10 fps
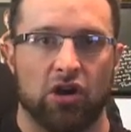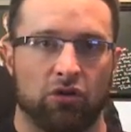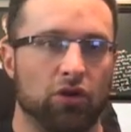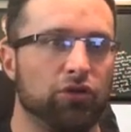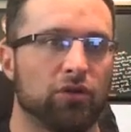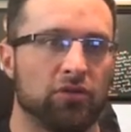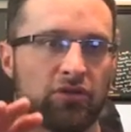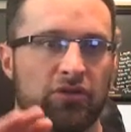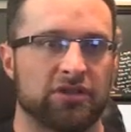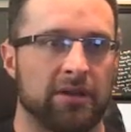Growth
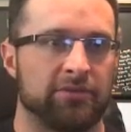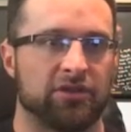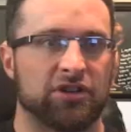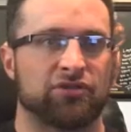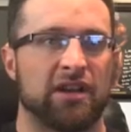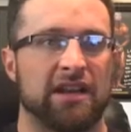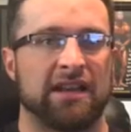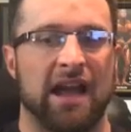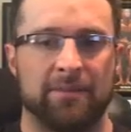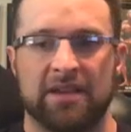hormone goes up during
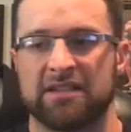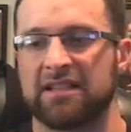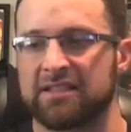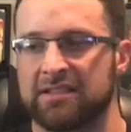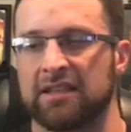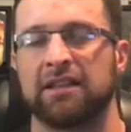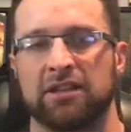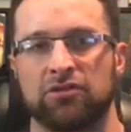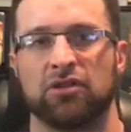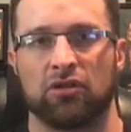training not because it's
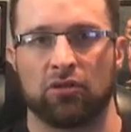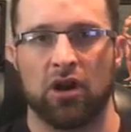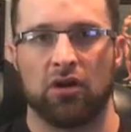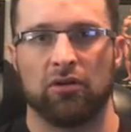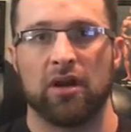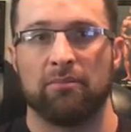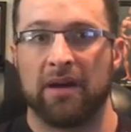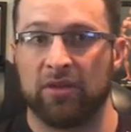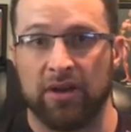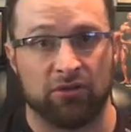signaling you to grow.
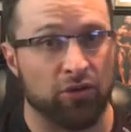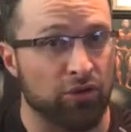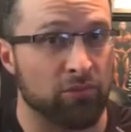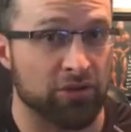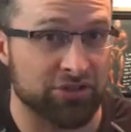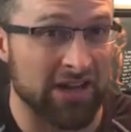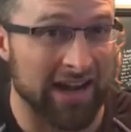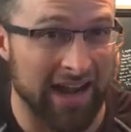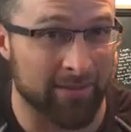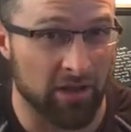By the way, growth hormone is
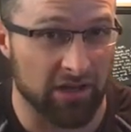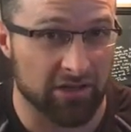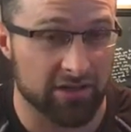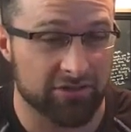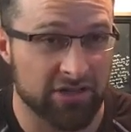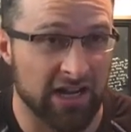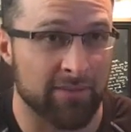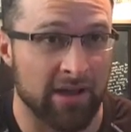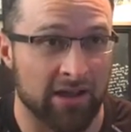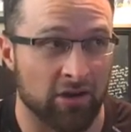not anabolic. Check
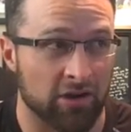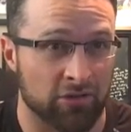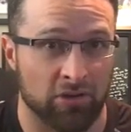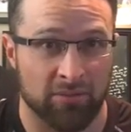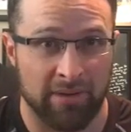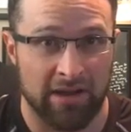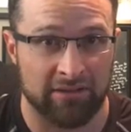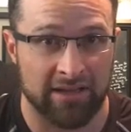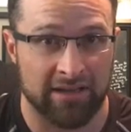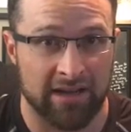out my article on
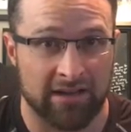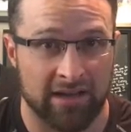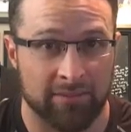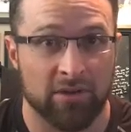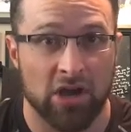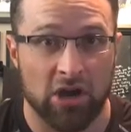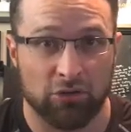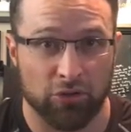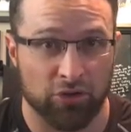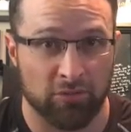BioLayne.com.
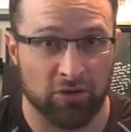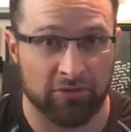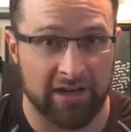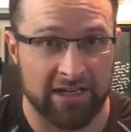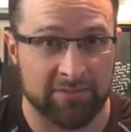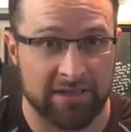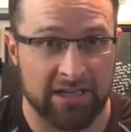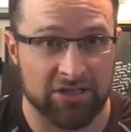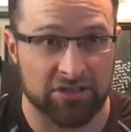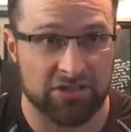Growth hormone, great
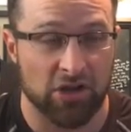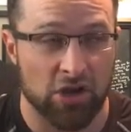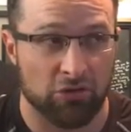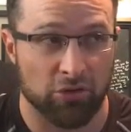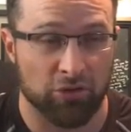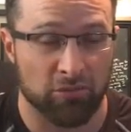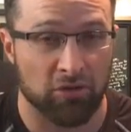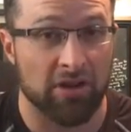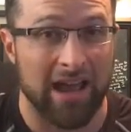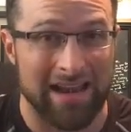expectations. Growth
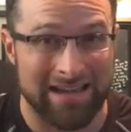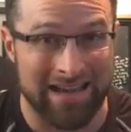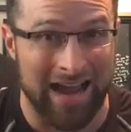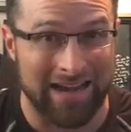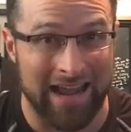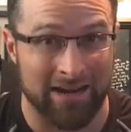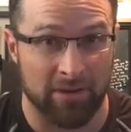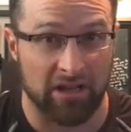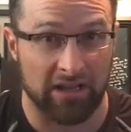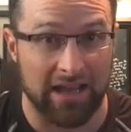hormone, not
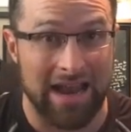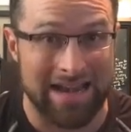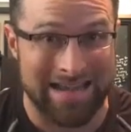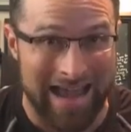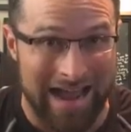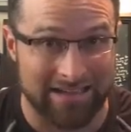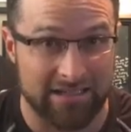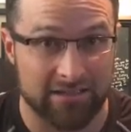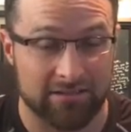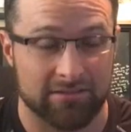anabolic. Not.